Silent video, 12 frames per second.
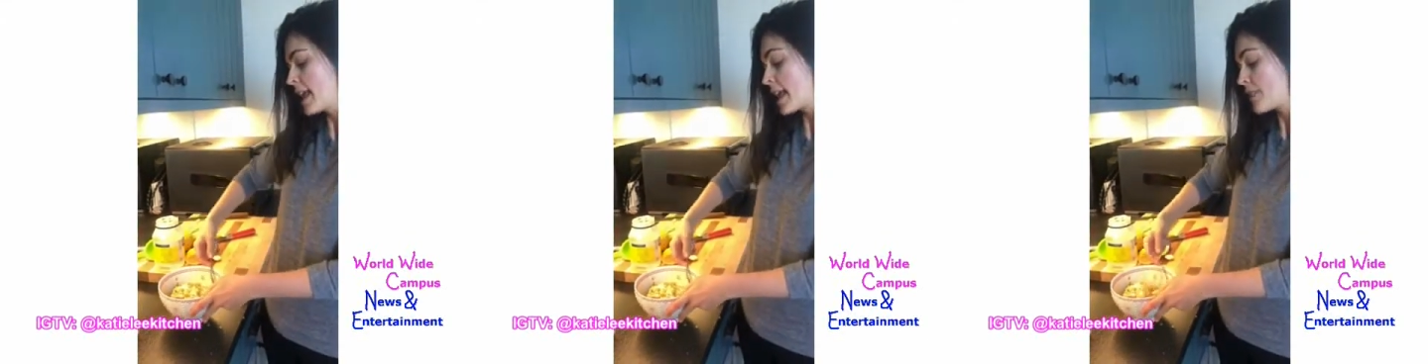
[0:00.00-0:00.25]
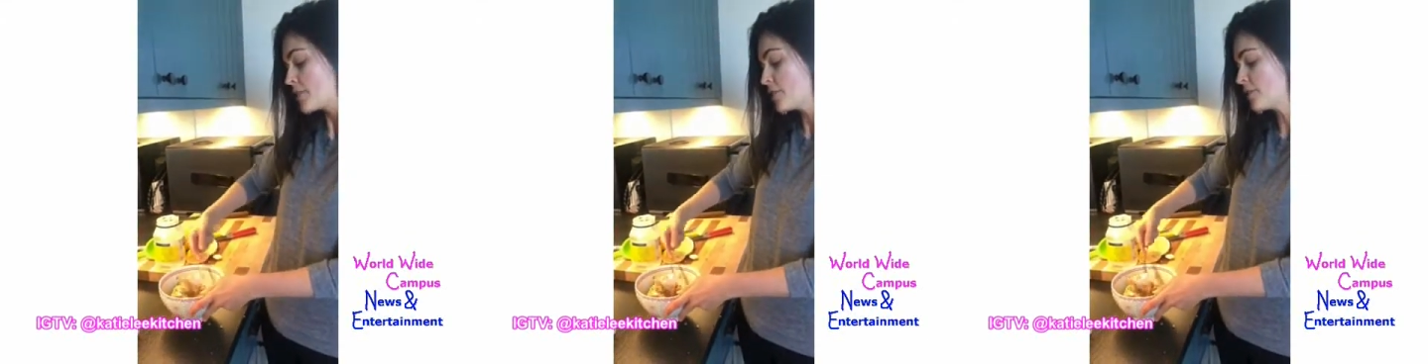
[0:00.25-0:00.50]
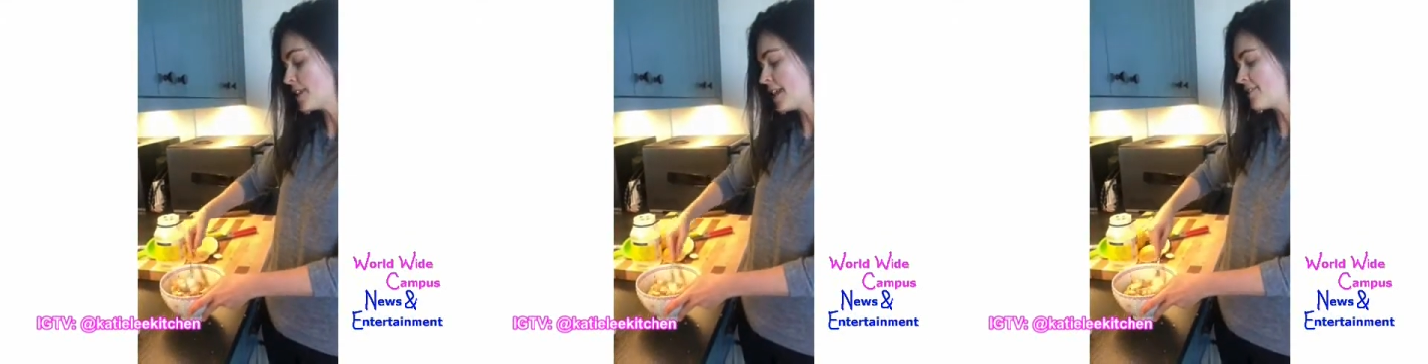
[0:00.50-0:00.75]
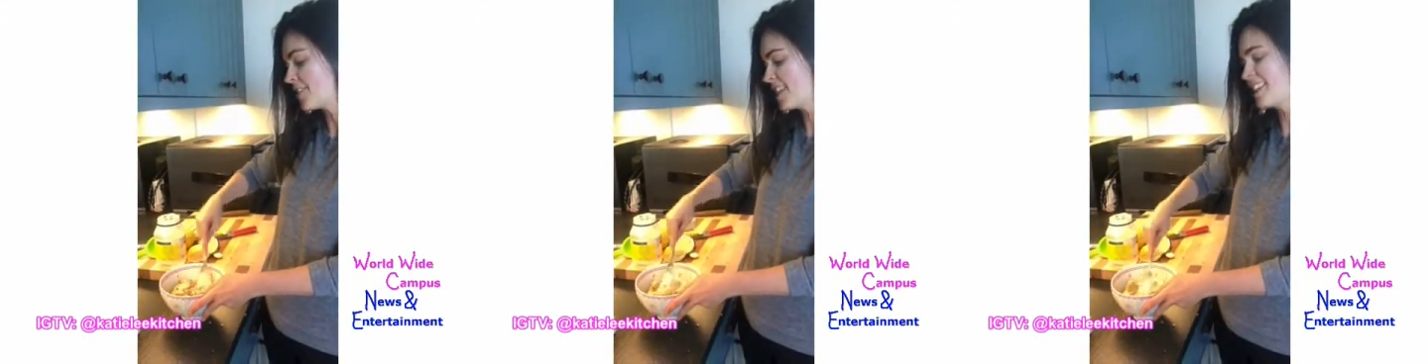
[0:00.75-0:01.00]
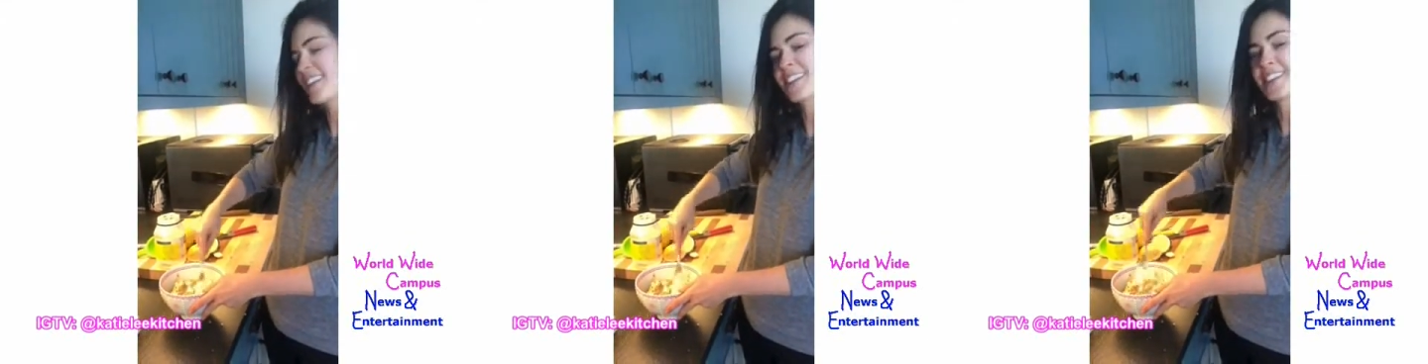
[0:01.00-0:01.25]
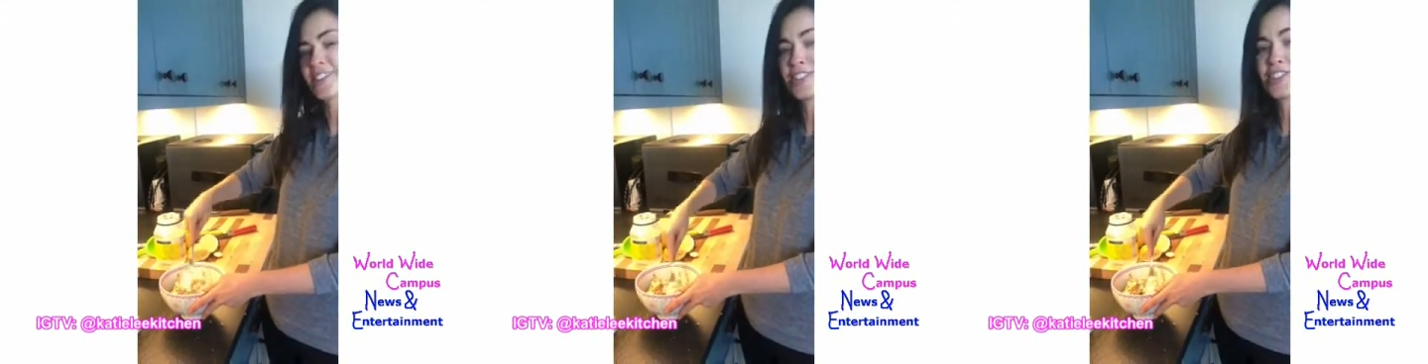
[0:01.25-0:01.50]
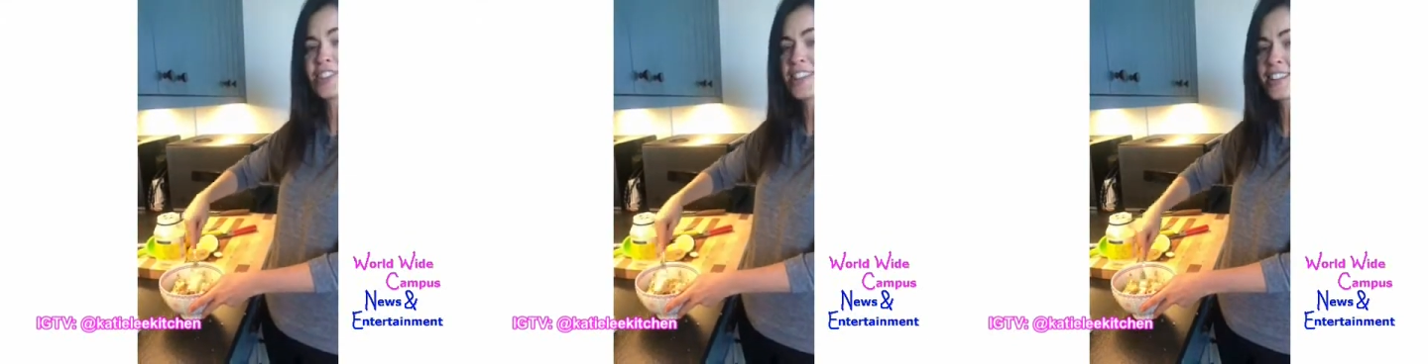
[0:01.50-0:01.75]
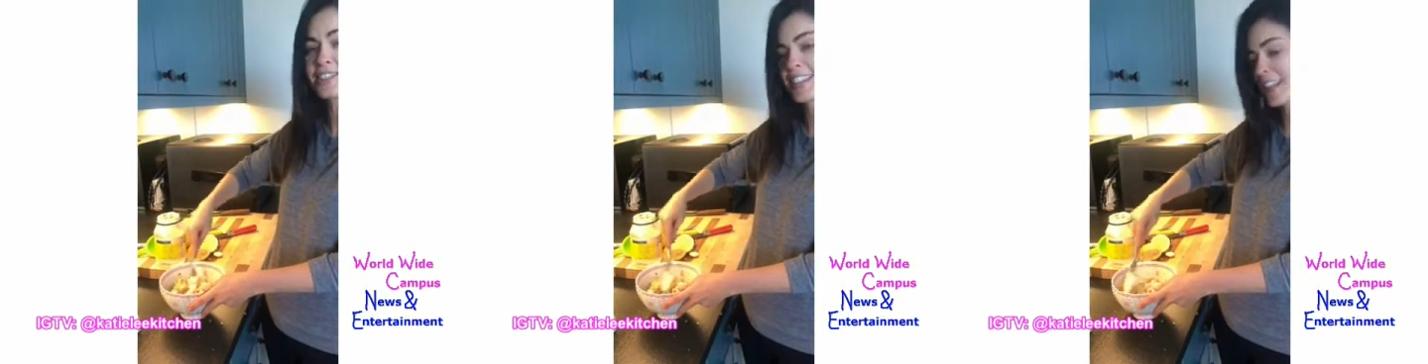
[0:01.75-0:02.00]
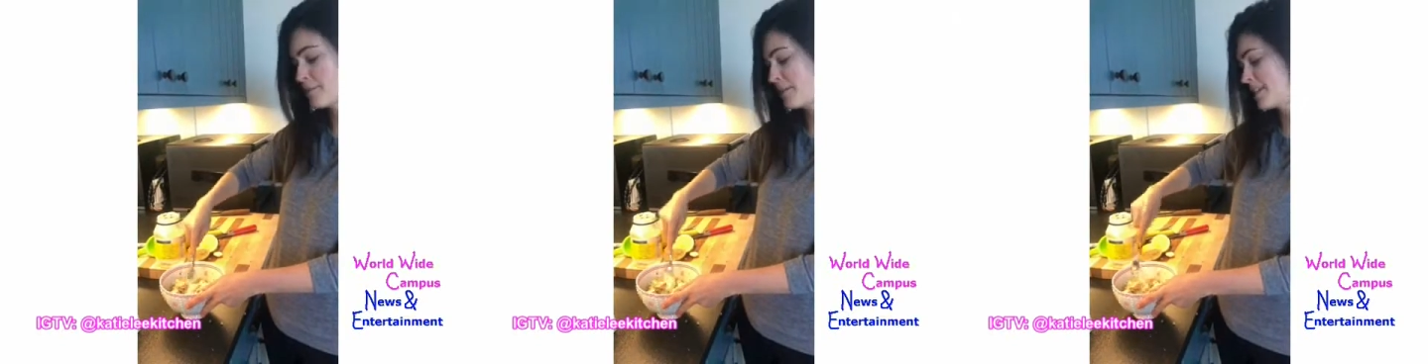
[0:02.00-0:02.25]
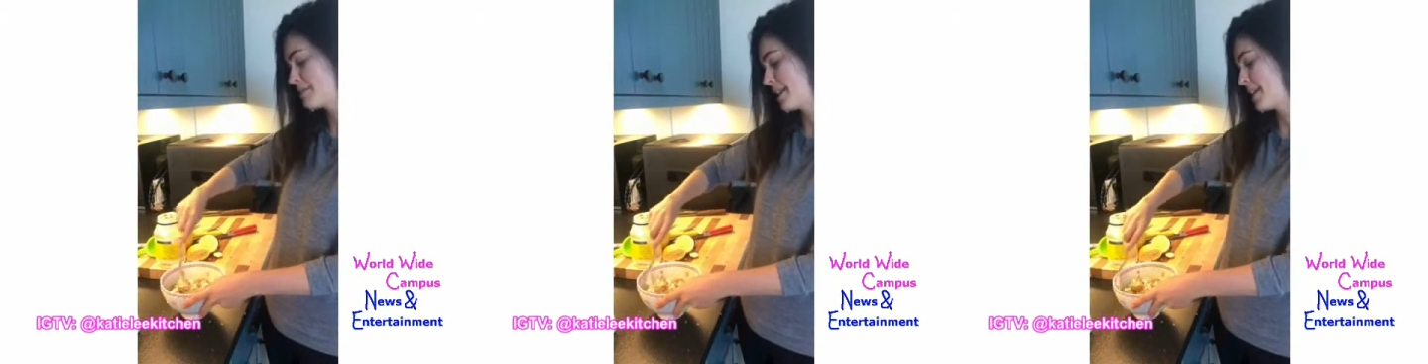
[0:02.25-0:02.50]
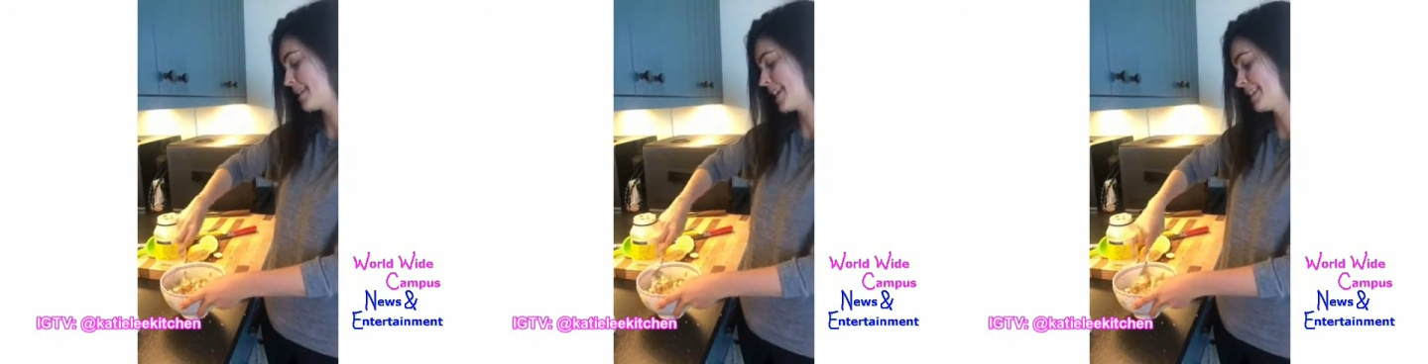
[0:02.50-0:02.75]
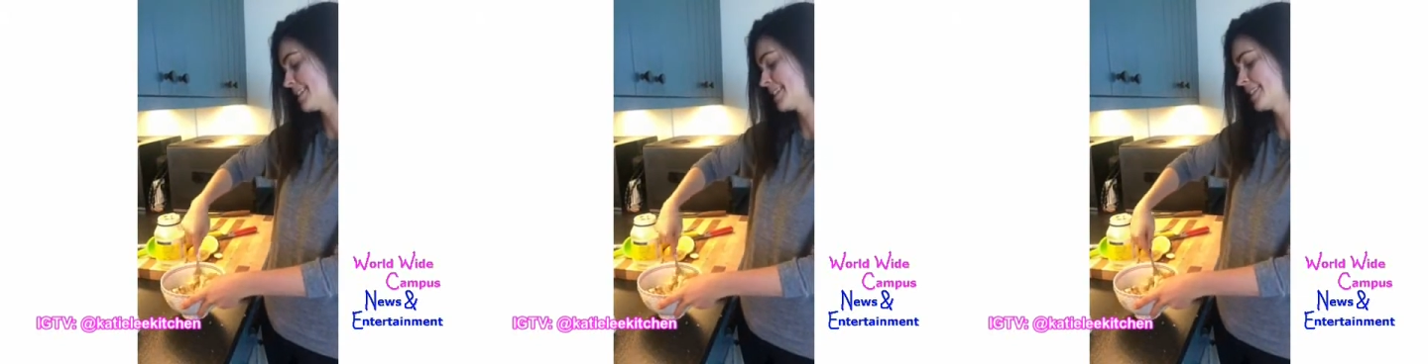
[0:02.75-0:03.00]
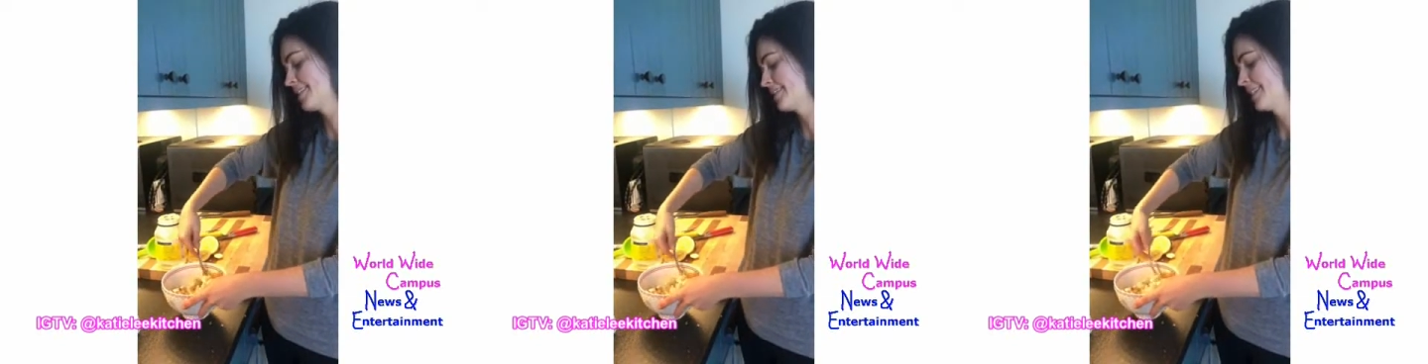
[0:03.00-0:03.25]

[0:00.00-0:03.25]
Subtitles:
If you don't have anything, if you just have salmon and mayonnaise,